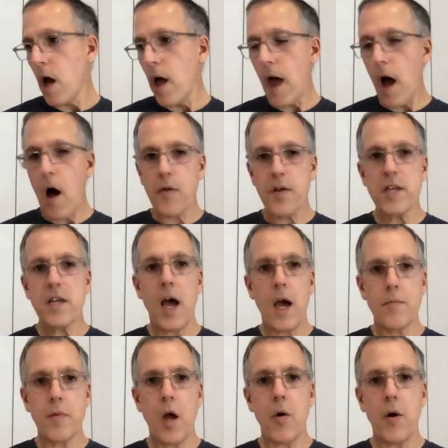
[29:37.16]
All the
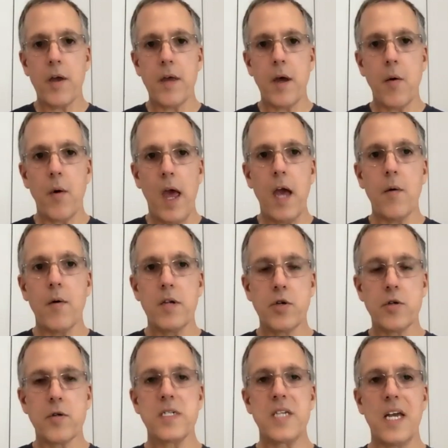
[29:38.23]
time knowing that, hey, as
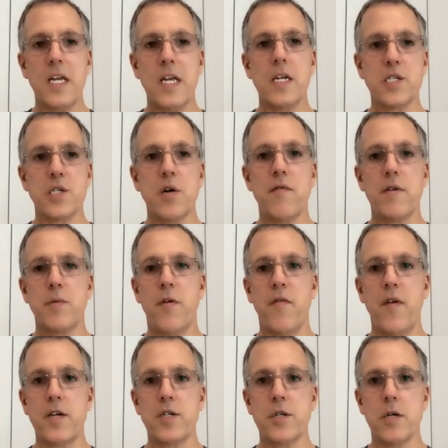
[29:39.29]
soon as they need a service
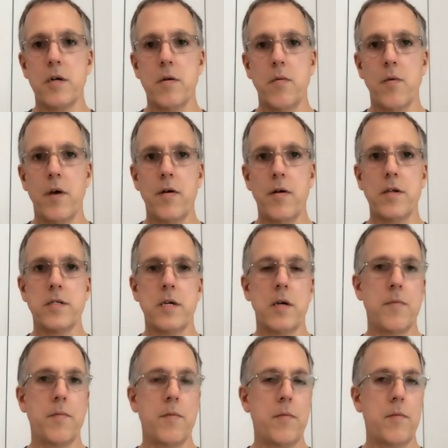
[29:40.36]
professional, whether it's
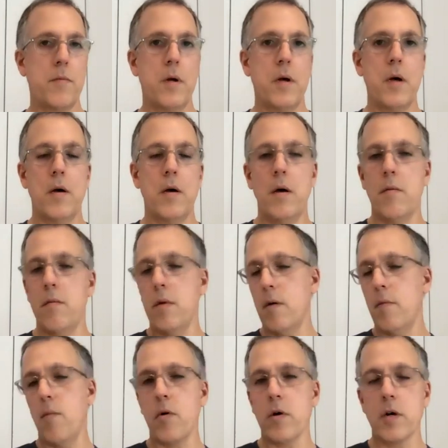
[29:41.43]
a a
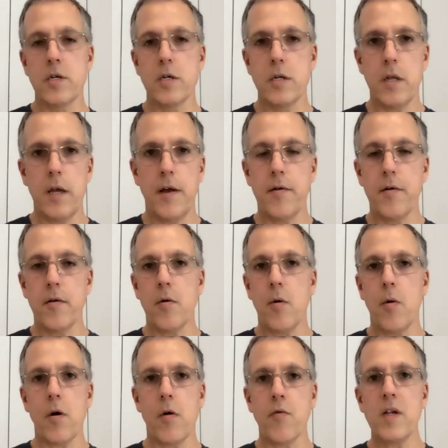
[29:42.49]
mortgage lender
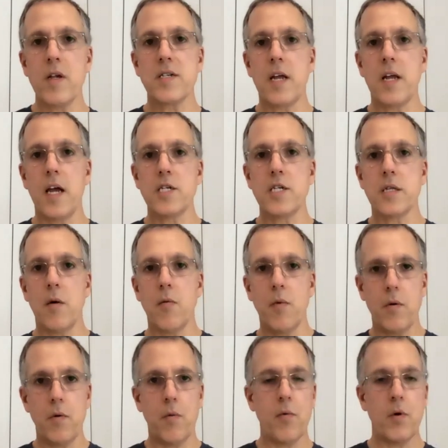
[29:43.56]
or a real estate agent, then
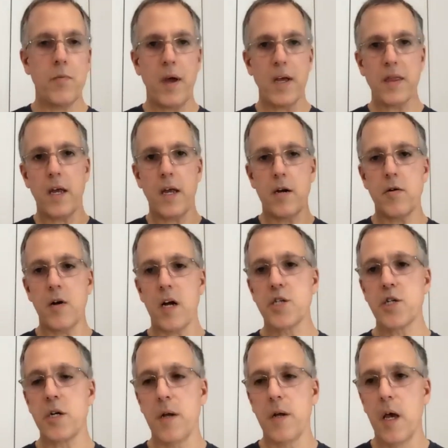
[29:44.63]
we would make that
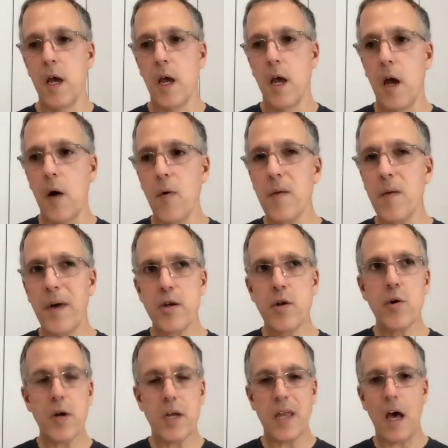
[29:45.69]
introduction. And we've been
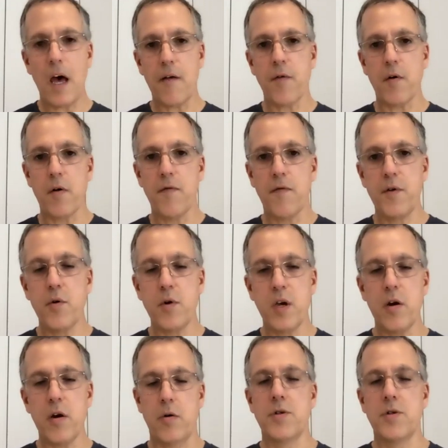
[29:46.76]
doing that for a few years.